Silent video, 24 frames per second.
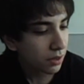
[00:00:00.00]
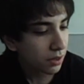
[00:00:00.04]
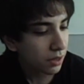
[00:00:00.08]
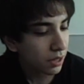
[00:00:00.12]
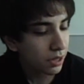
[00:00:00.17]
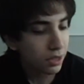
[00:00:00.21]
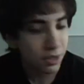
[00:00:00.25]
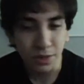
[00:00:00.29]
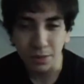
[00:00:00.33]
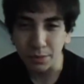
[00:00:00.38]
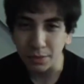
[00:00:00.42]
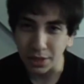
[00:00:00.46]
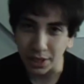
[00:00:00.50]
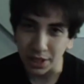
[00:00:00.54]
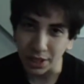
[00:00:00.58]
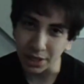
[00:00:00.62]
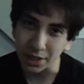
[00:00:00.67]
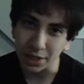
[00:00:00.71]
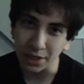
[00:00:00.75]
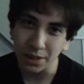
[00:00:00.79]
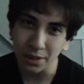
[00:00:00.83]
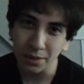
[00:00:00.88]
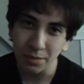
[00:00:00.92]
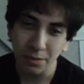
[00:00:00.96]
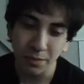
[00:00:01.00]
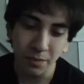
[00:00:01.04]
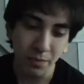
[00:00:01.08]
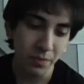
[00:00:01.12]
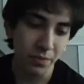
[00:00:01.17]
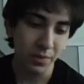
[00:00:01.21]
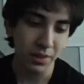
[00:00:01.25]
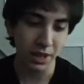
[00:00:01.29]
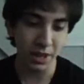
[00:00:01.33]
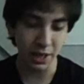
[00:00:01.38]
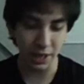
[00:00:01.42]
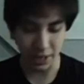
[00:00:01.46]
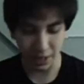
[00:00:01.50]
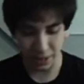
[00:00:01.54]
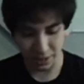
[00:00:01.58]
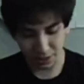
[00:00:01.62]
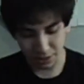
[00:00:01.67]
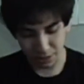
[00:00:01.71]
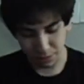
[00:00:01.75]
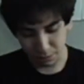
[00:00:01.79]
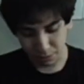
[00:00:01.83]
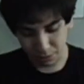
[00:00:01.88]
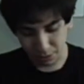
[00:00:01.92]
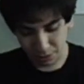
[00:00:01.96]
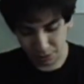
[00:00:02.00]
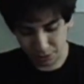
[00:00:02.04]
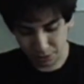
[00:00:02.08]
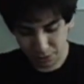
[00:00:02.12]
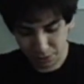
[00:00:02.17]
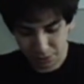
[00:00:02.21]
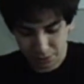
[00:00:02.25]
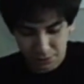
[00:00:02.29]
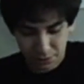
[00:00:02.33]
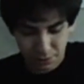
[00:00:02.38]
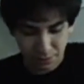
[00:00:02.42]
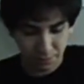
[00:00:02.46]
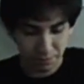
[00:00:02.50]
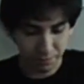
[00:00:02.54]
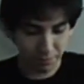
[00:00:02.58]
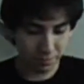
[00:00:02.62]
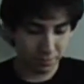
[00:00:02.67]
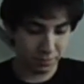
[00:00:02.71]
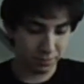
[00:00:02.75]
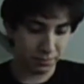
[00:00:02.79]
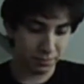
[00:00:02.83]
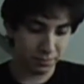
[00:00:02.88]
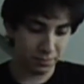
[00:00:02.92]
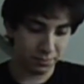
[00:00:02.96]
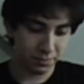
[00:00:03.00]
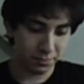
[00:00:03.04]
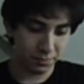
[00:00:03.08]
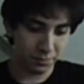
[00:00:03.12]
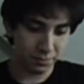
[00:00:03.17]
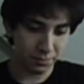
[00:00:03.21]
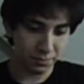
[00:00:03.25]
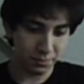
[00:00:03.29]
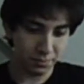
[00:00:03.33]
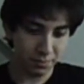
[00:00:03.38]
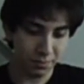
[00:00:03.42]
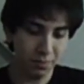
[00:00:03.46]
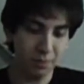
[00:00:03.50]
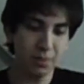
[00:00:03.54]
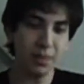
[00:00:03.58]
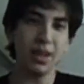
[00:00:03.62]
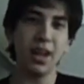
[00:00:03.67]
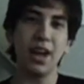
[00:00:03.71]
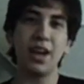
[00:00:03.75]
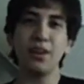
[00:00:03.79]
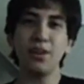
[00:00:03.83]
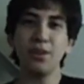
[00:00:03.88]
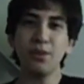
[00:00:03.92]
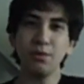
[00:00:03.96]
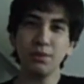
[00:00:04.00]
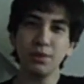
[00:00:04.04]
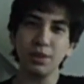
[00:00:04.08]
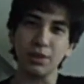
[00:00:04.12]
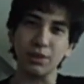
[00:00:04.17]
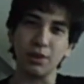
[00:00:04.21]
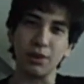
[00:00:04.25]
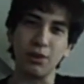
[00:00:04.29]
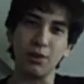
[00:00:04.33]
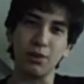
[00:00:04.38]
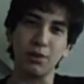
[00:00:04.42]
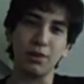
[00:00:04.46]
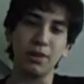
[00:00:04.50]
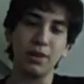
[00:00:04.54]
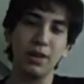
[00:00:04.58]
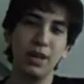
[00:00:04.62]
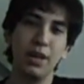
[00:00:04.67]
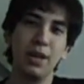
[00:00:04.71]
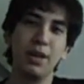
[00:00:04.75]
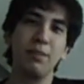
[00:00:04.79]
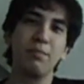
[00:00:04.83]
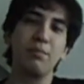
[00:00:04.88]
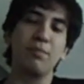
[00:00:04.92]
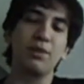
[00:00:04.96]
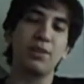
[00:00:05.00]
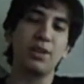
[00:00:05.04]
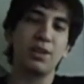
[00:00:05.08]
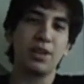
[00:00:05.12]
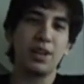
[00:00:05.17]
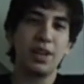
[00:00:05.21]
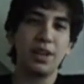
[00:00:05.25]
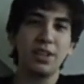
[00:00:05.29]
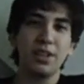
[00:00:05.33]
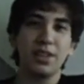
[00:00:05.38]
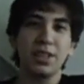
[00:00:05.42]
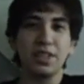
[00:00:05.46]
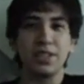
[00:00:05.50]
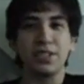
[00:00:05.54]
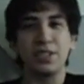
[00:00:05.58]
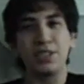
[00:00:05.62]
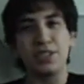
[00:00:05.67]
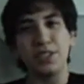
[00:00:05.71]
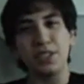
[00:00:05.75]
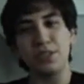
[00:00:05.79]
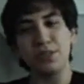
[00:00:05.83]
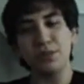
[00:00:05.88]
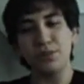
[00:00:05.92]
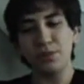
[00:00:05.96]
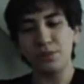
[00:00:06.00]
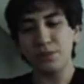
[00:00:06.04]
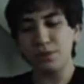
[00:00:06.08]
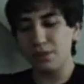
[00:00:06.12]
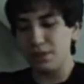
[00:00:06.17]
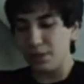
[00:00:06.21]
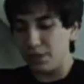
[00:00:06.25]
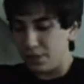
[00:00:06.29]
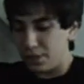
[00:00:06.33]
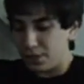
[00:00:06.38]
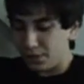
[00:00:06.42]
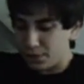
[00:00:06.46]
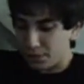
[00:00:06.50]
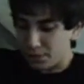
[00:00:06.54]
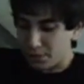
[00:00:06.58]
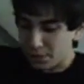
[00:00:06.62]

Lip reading: I guess a bikini, and it has like one of those I don't know what they're called, but they're kind of like see through. So